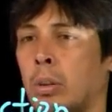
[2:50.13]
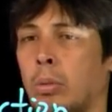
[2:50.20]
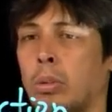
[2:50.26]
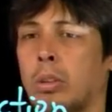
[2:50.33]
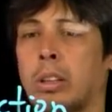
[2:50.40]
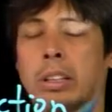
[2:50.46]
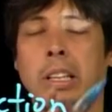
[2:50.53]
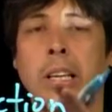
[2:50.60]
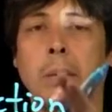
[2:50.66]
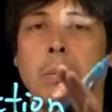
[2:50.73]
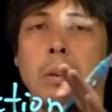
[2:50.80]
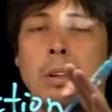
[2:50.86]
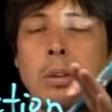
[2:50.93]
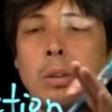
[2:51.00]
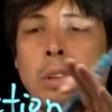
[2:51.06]
we'll
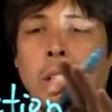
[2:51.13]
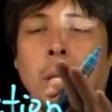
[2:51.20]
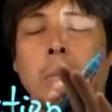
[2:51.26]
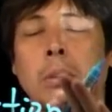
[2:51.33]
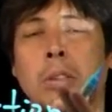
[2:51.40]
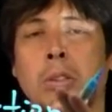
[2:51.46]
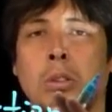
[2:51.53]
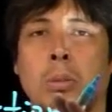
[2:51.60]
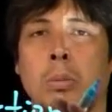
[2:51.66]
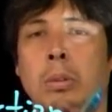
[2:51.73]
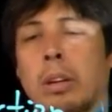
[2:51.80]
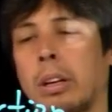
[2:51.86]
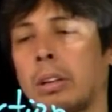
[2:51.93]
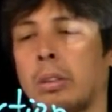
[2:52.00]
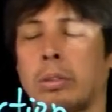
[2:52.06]
keep either keep the
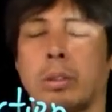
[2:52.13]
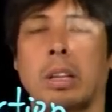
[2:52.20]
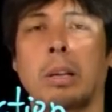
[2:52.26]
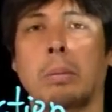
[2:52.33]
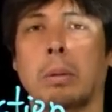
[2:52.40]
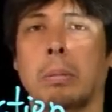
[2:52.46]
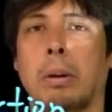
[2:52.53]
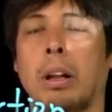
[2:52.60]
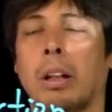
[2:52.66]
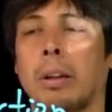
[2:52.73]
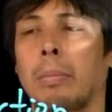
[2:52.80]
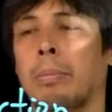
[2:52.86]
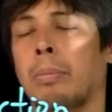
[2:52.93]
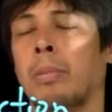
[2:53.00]
supernatant or keep the pellet.